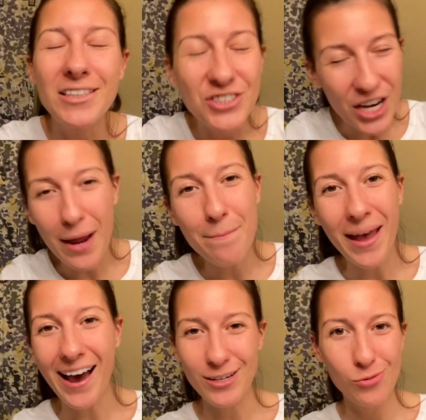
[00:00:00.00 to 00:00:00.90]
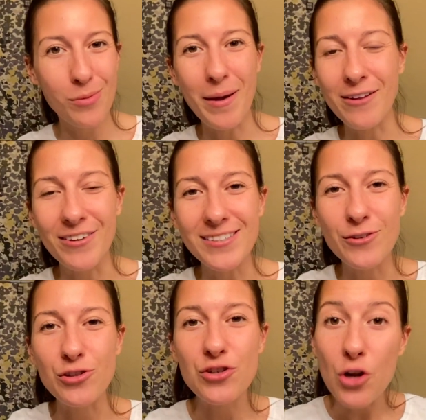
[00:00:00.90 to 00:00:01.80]
jam-packed with benefits.
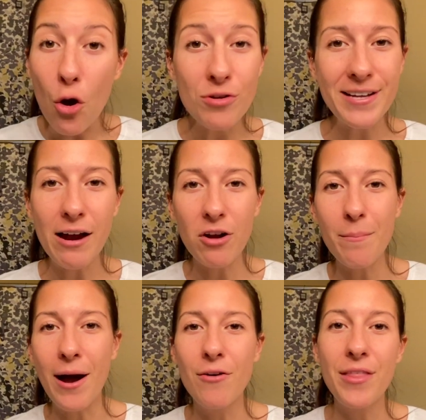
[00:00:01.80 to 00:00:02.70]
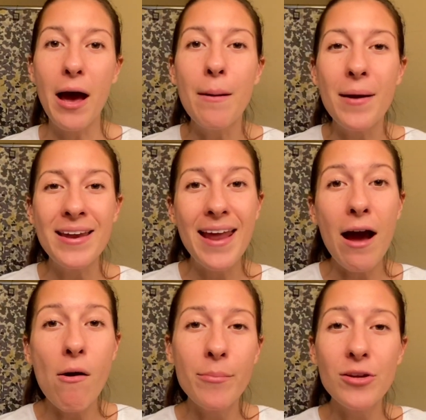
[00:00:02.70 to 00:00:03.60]
There's no doubt about that. And
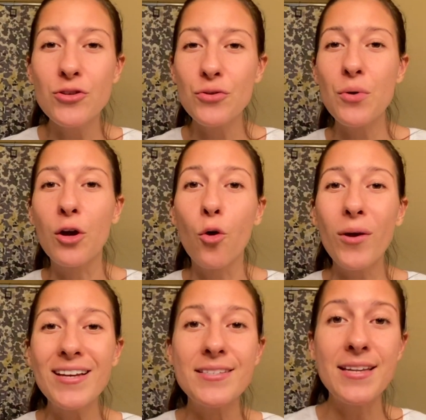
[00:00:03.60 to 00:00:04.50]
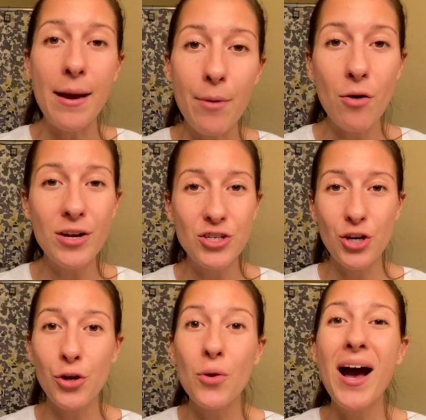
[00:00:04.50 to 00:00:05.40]
now I'm going to do a quick demo and show
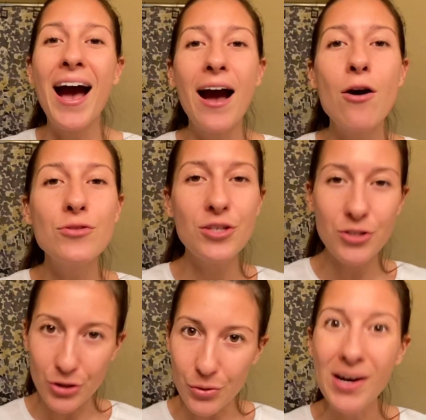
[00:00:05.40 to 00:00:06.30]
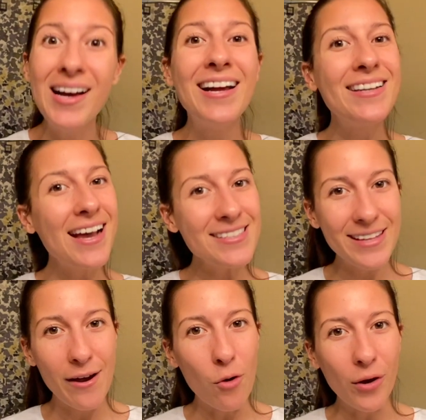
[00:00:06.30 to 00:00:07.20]
you how to do
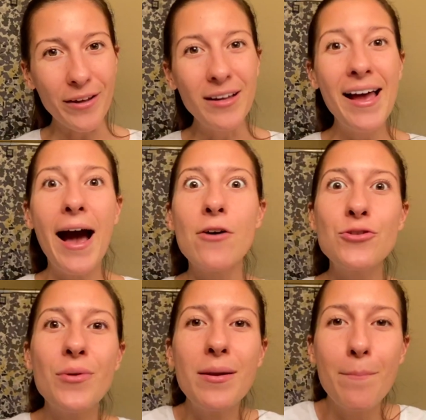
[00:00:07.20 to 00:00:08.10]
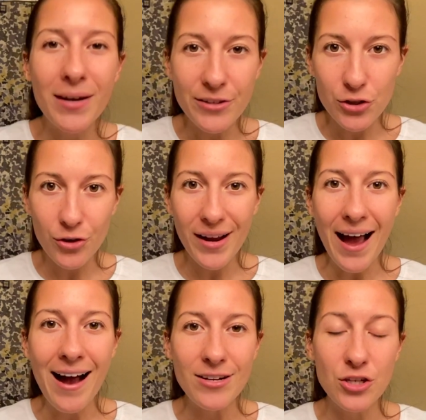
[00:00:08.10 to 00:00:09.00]
Nasya oil, how to administer it
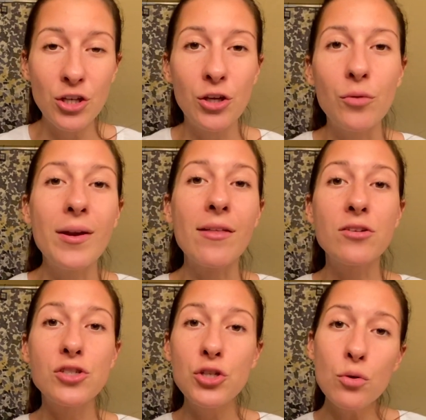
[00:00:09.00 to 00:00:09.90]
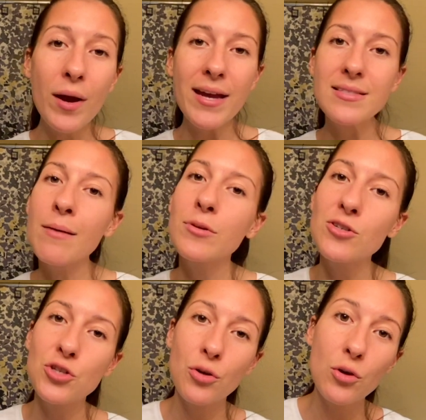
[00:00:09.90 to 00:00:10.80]
onto you. Now there's two ways. I'm going to
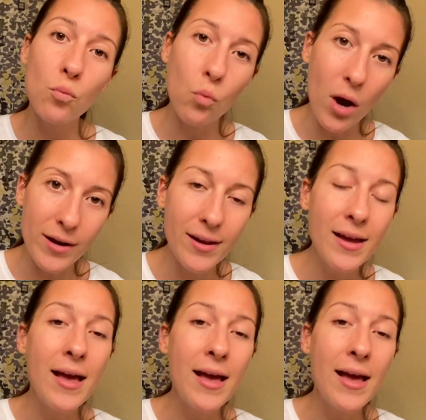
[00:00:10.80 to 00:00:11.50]
show you one.